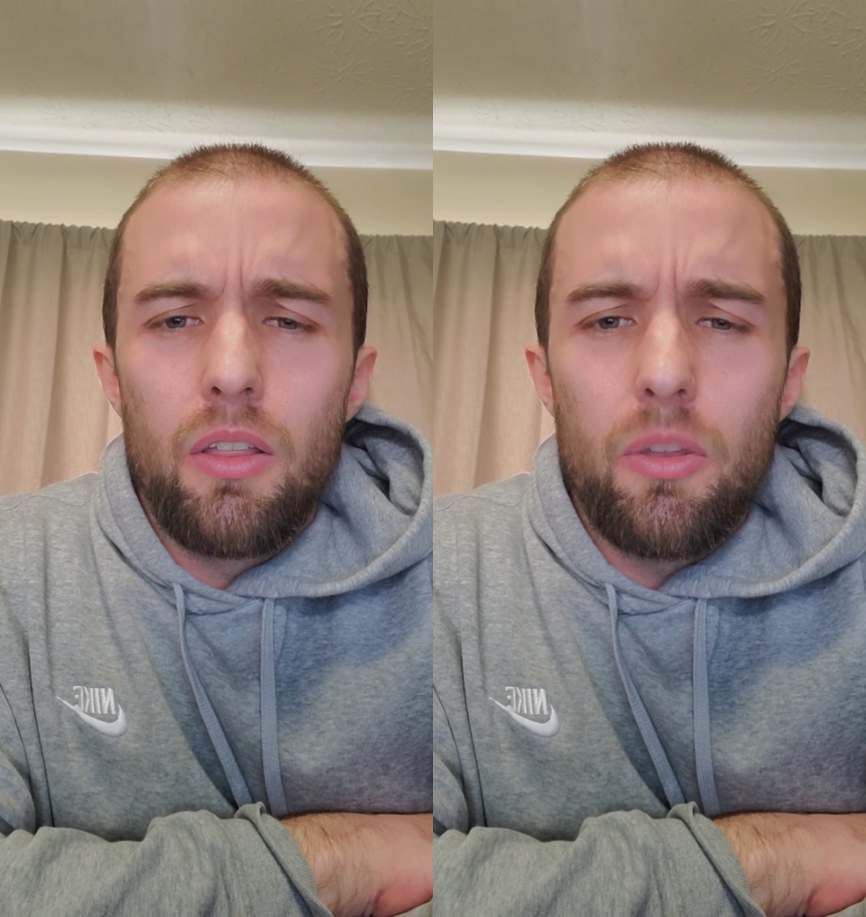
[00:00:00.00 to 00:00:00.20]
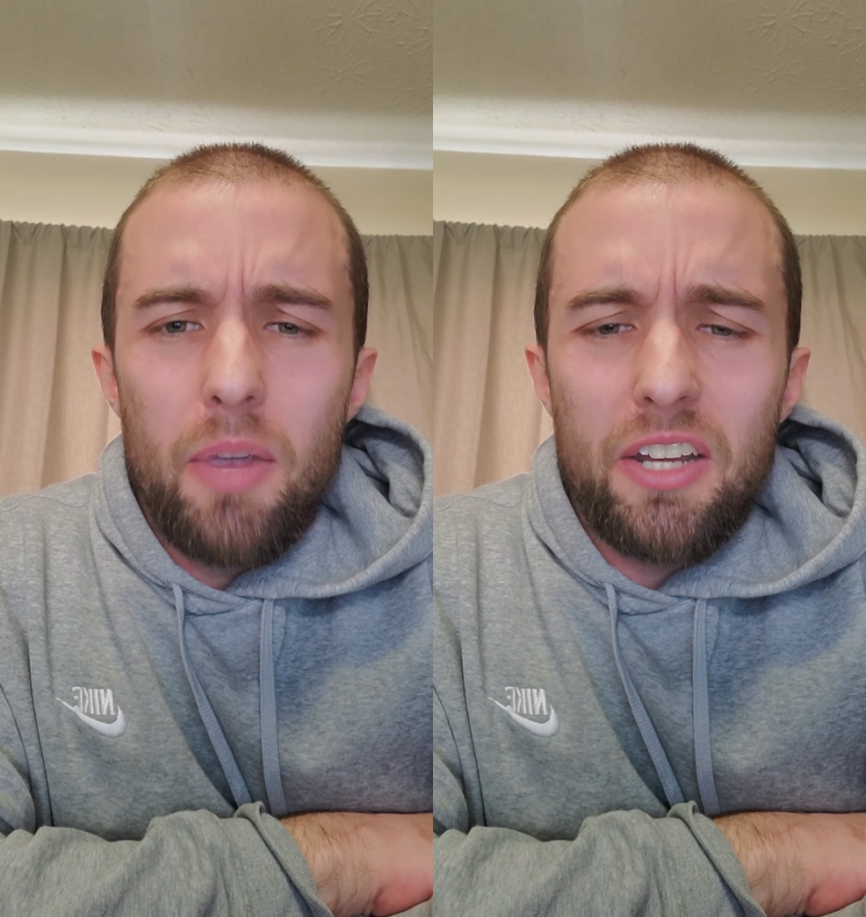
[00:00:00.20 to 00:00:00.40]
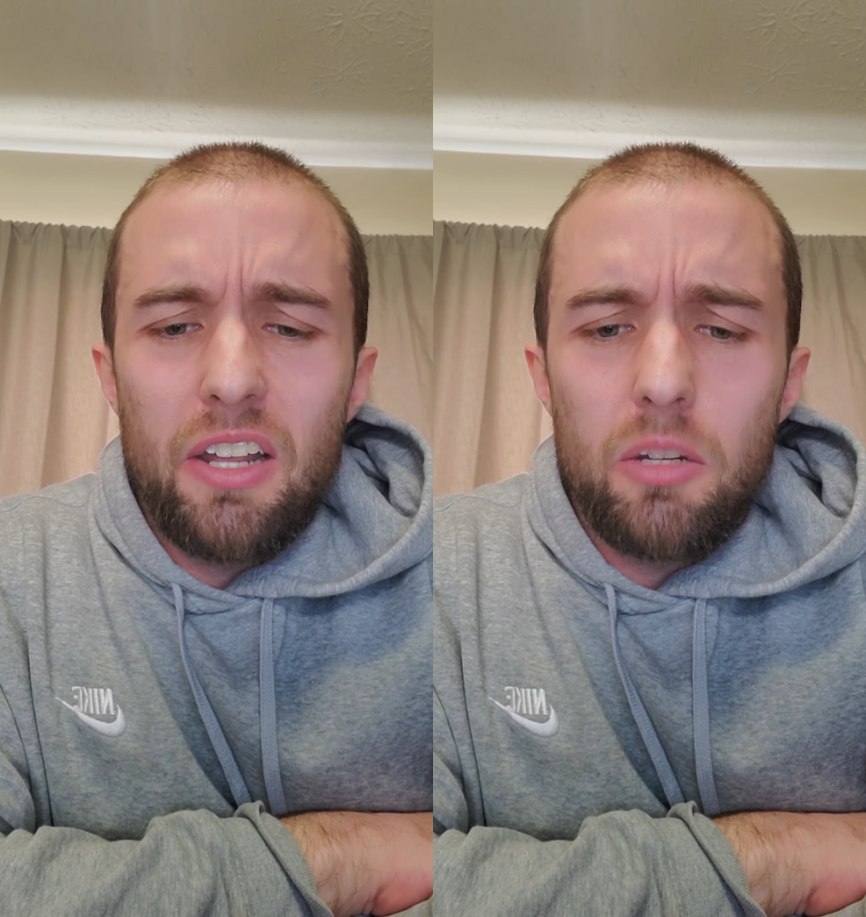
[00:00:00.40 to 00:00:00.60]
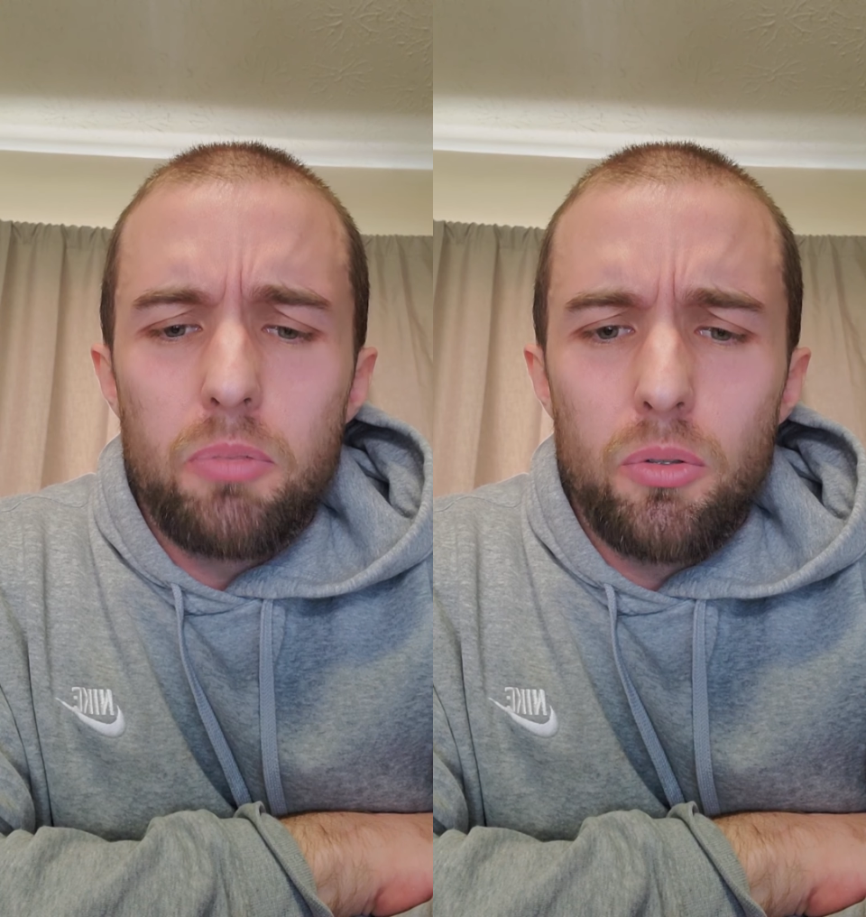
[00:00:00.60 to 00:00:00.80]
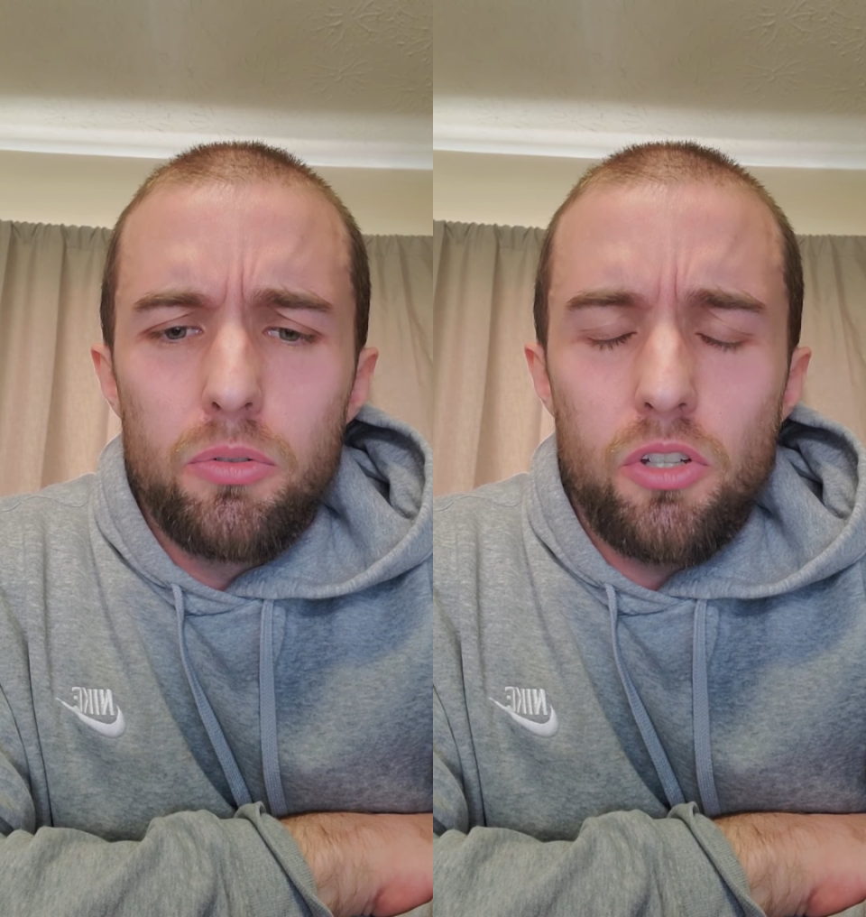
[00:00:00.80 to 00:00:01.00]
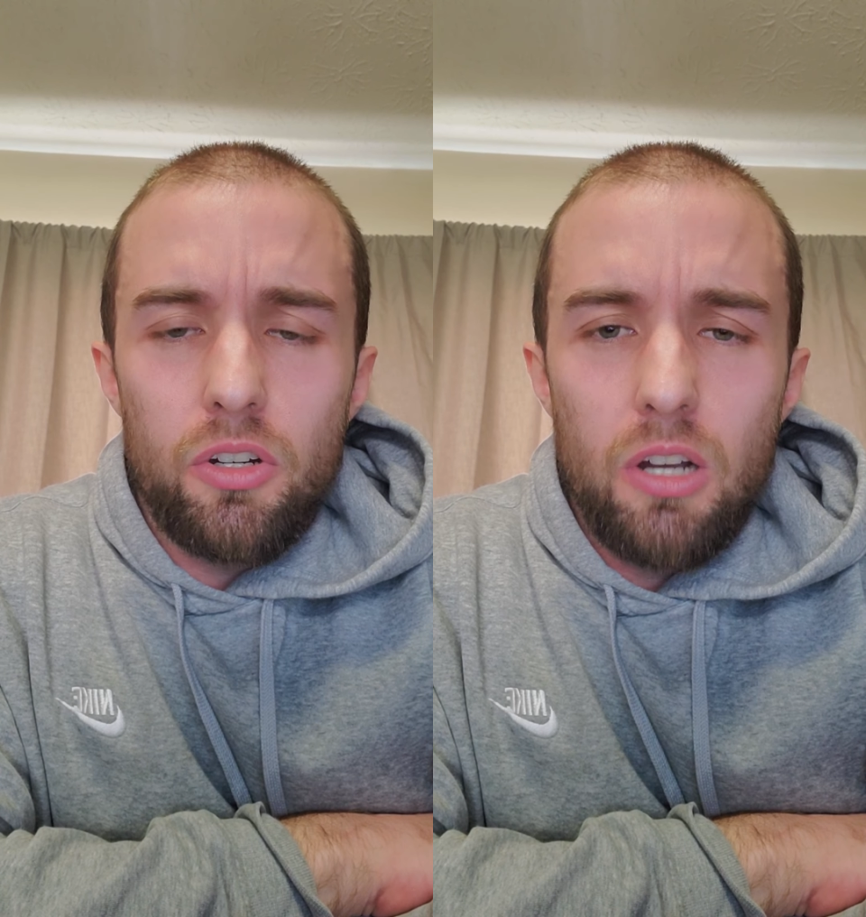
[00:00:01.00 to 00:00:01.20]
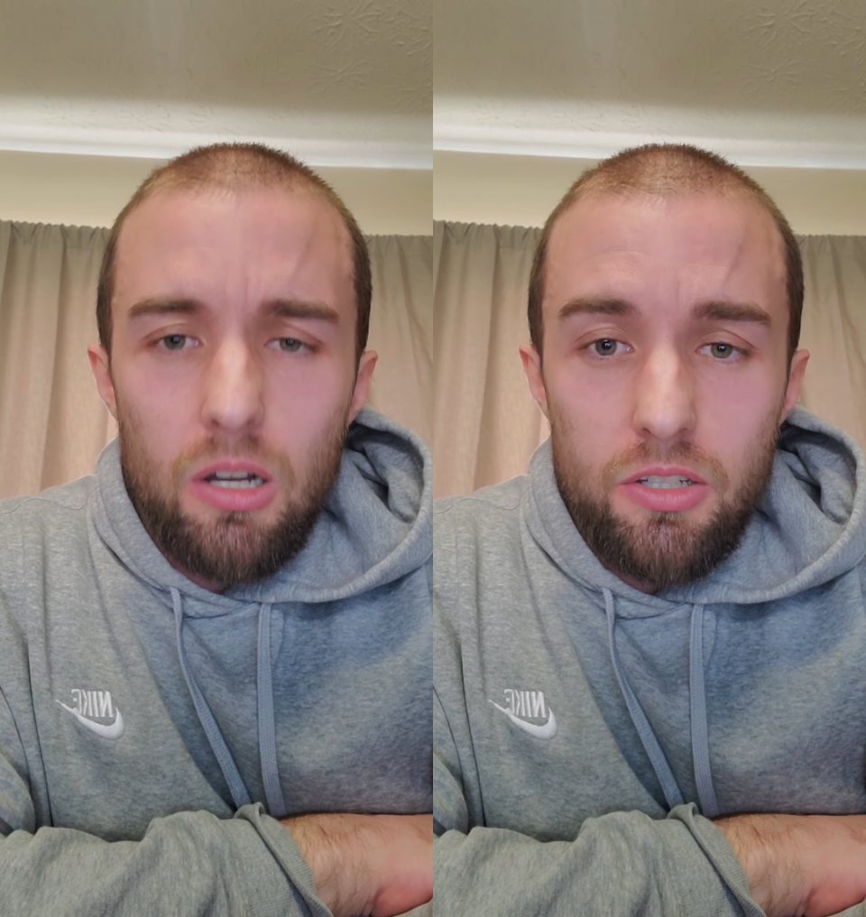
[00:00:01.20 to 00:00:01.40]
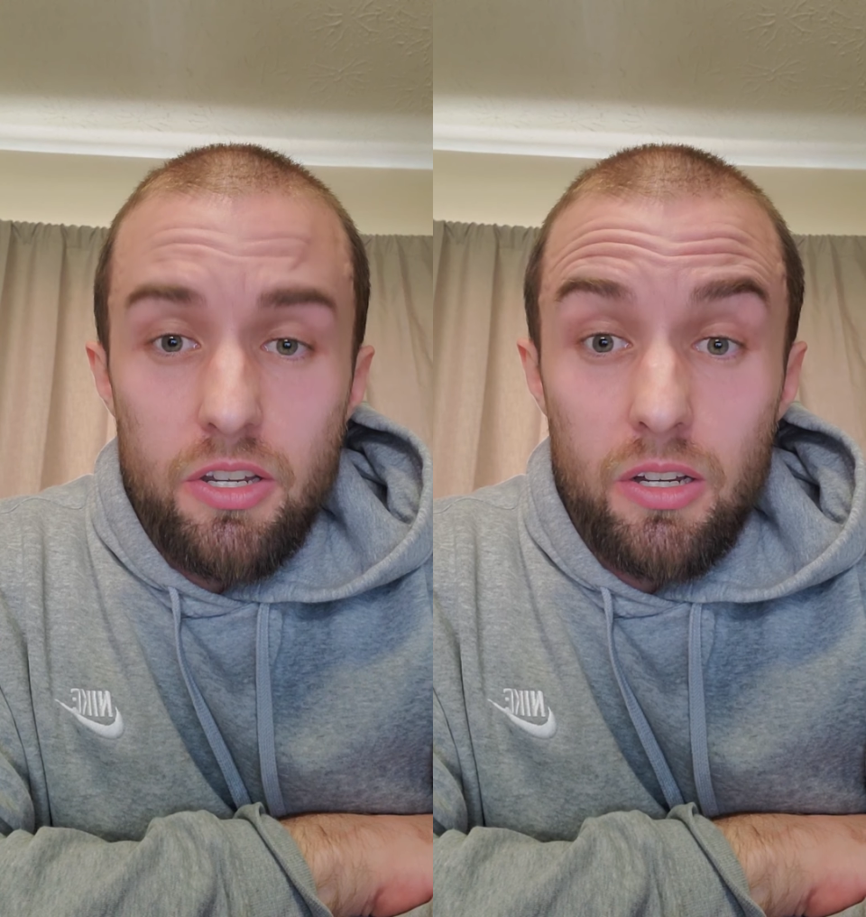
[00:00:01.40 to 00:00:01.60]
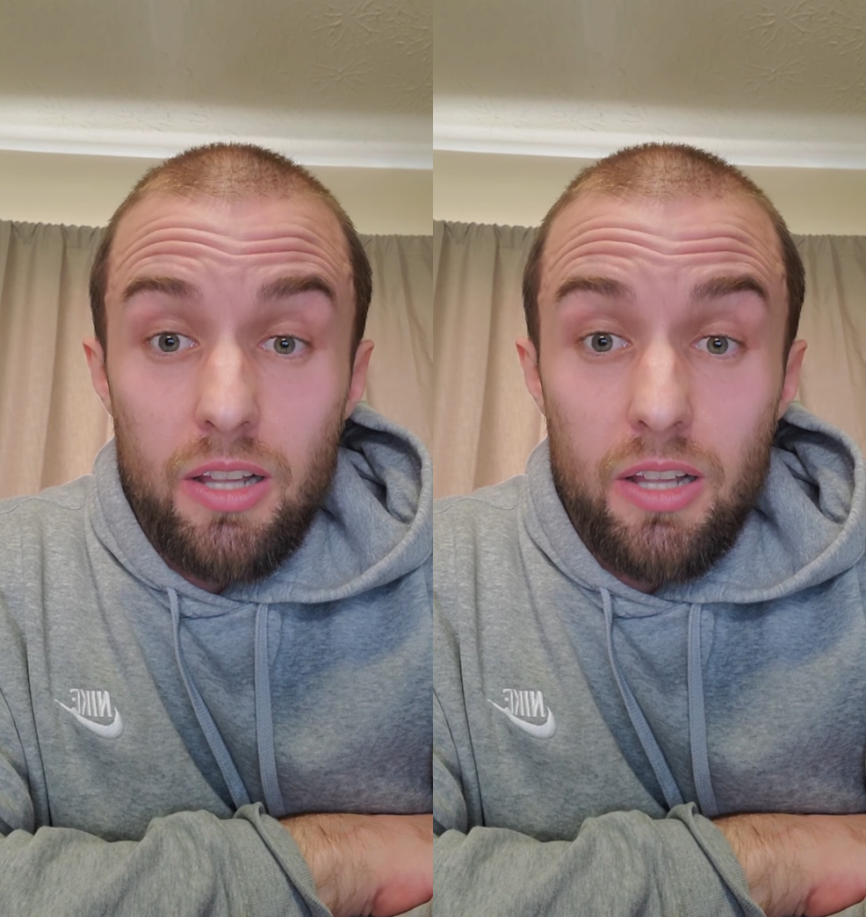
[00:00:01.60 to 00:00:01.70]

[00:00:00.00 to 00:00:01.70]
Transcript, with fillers: the magnetic poles are causing